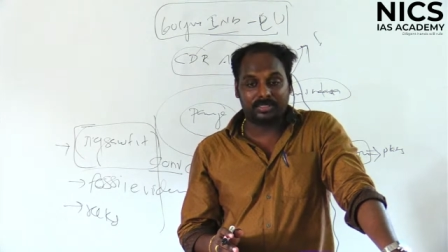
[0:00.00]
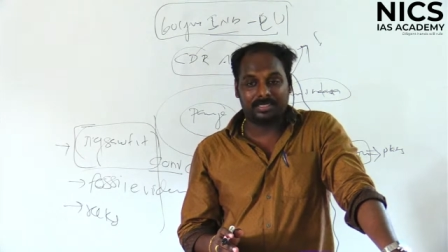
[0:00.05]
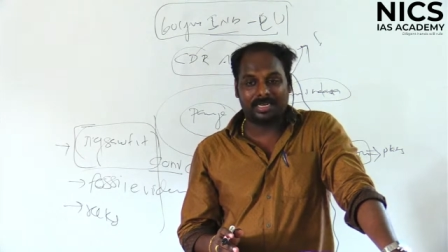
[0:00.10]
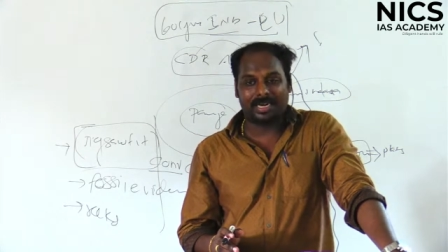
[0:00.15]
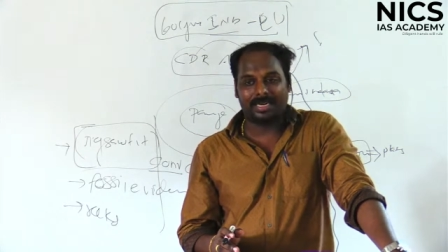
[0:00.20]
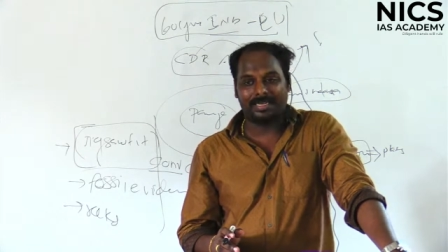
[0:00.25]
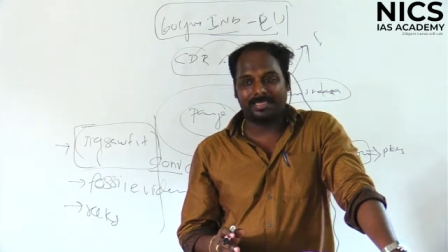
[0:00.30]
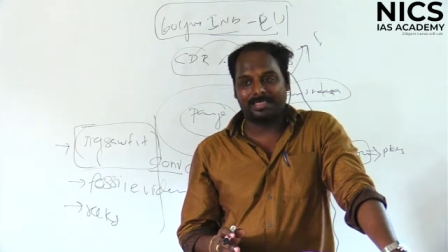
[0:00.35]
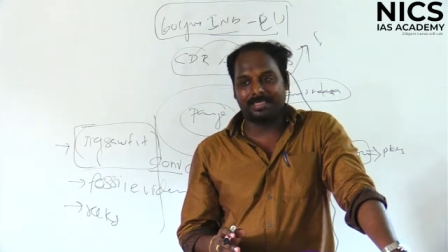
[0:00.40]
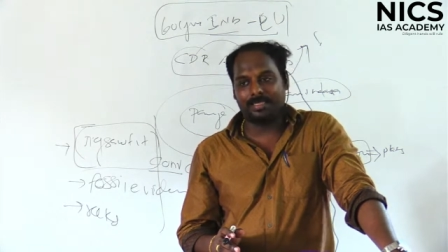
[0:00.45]

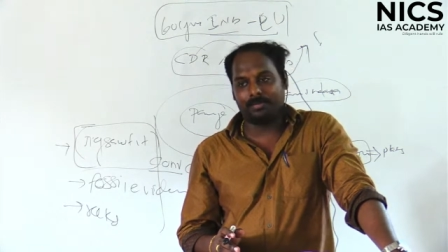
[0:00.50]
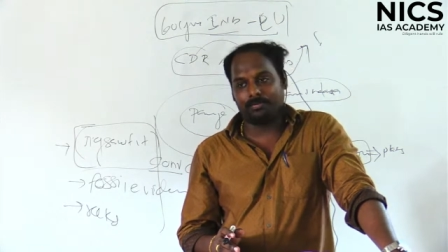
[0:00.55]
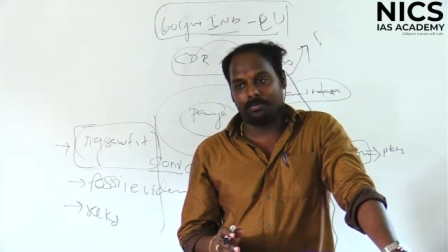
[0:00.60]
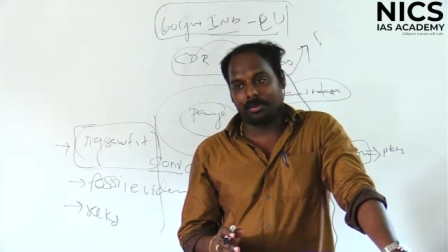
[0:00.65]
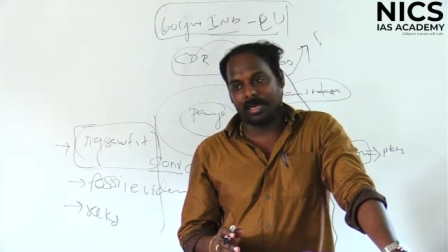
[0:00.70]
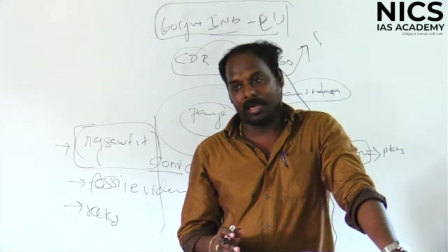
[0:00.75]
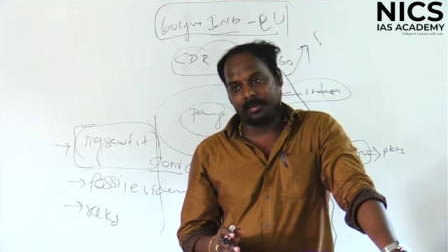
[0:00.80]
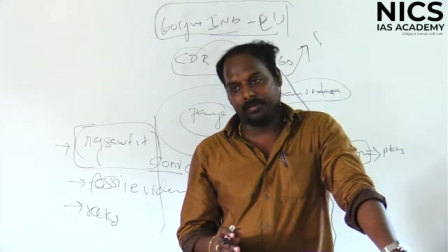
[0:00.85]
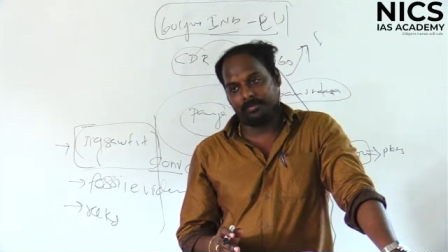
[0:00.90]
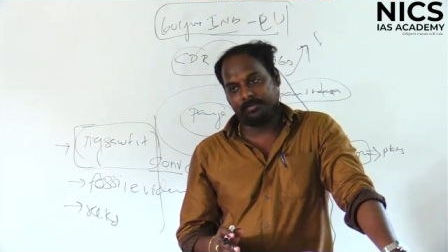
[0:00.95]
strategic
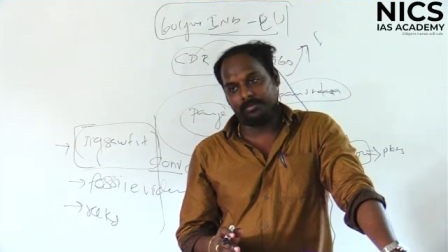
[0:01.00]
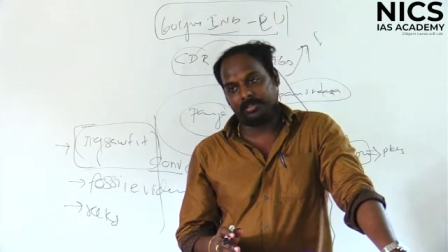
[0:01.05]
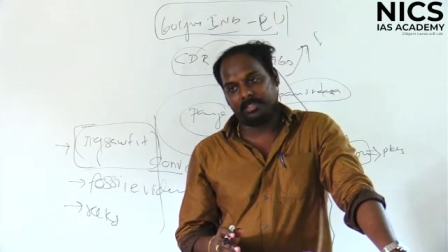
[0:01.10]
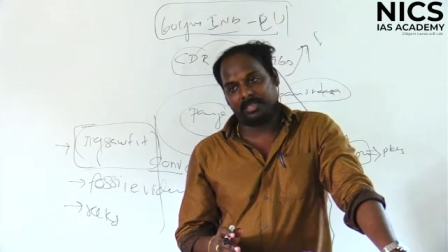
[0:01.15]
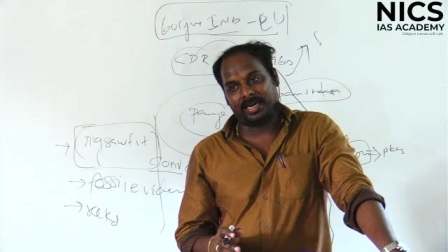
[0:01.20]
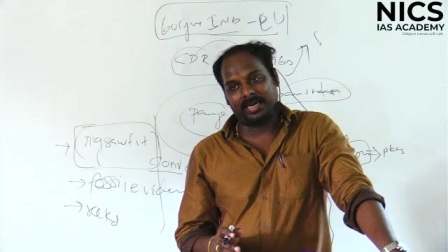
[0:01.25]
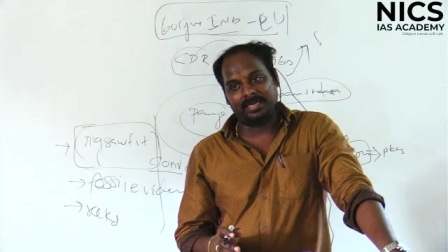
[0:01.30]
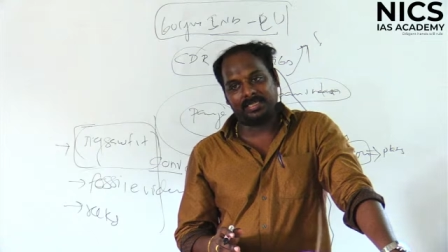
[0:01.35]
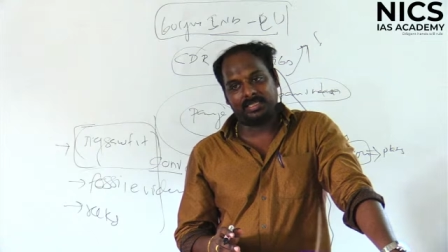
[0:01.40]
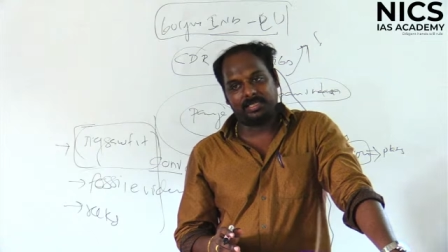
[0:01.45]
plan,
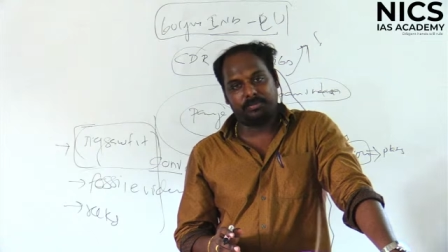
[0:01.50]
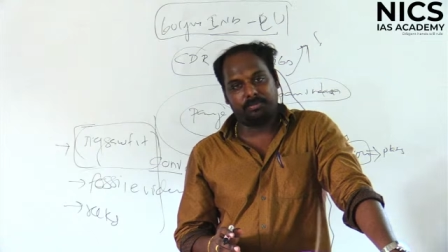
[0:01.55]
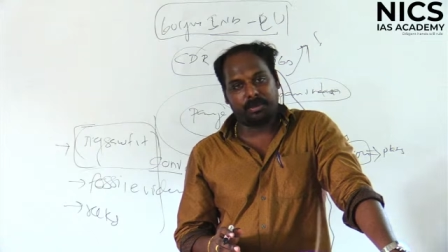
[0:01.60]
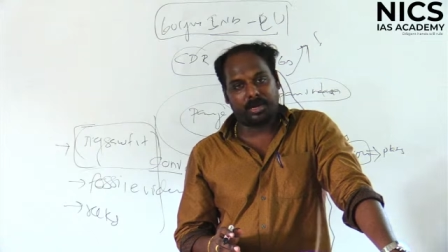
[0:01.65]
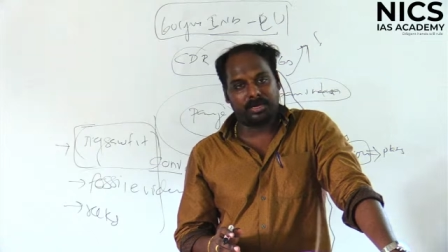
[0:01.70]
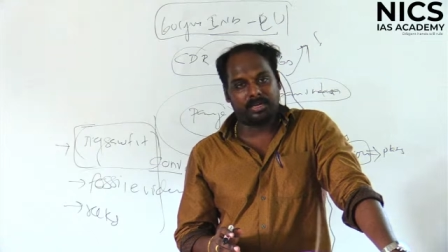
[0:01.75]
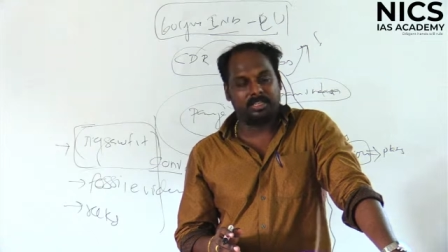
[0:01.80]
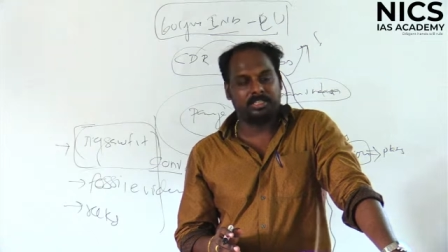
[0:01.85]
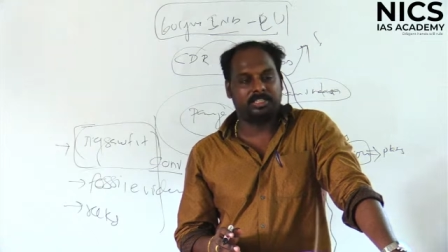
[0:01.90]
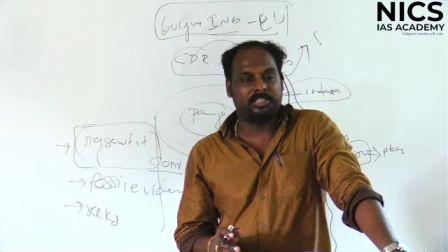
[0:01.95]
strategic
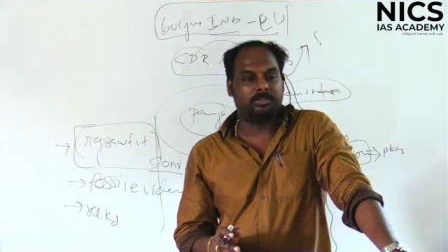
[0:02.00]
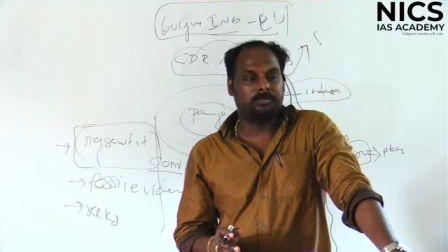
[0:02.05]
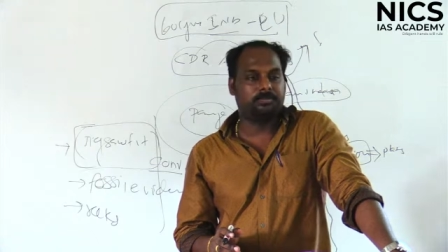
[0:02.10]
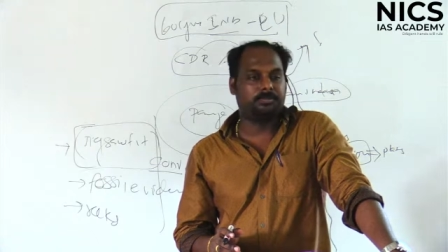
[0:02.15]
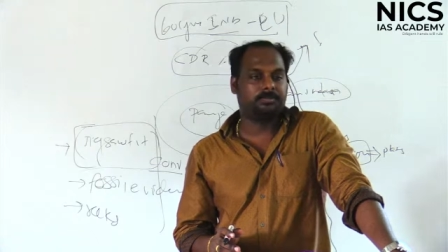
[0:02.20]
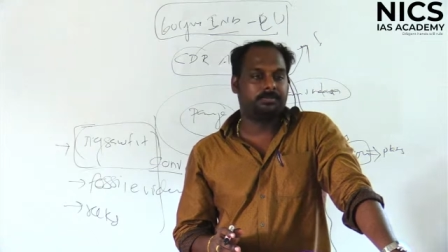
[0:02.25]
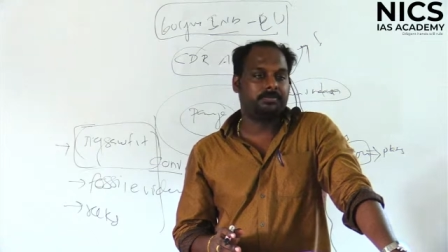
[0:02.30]
partnership